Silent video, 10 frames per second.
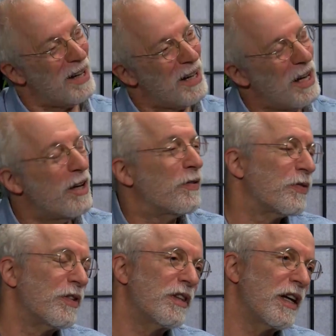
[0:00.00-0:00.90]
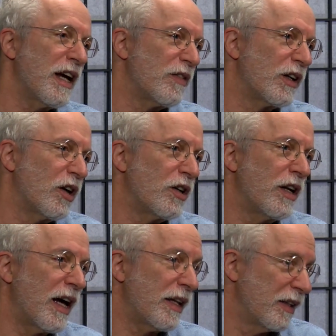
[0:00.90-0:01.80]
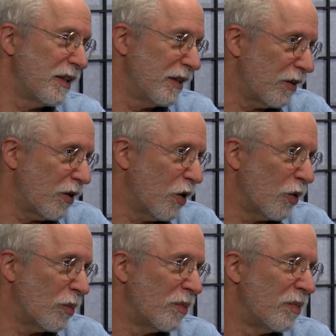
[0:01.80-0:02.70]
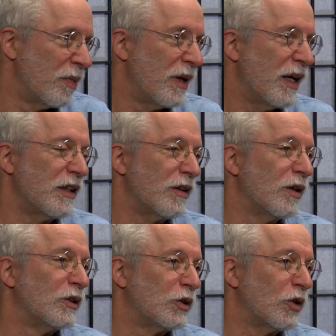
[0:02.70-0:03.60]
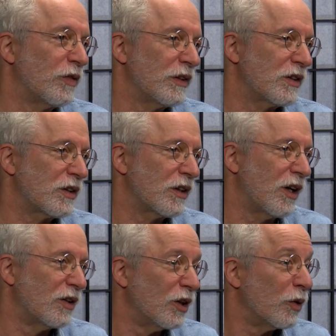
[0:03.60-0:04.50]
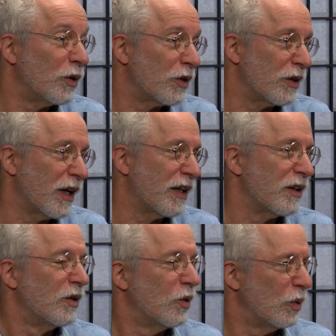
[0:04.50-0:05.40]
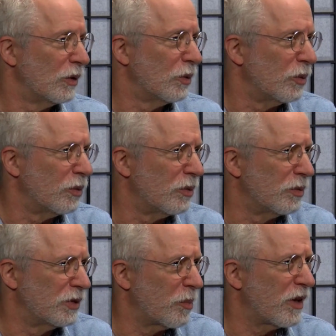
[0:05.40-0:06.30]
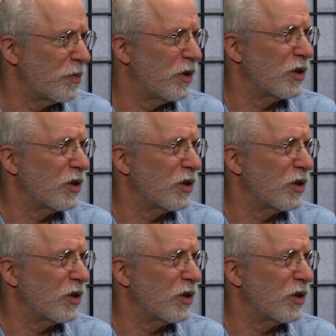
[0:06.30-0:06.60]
If they have a gun in their home and they're unsure if it's unloaded or not, will somebody from your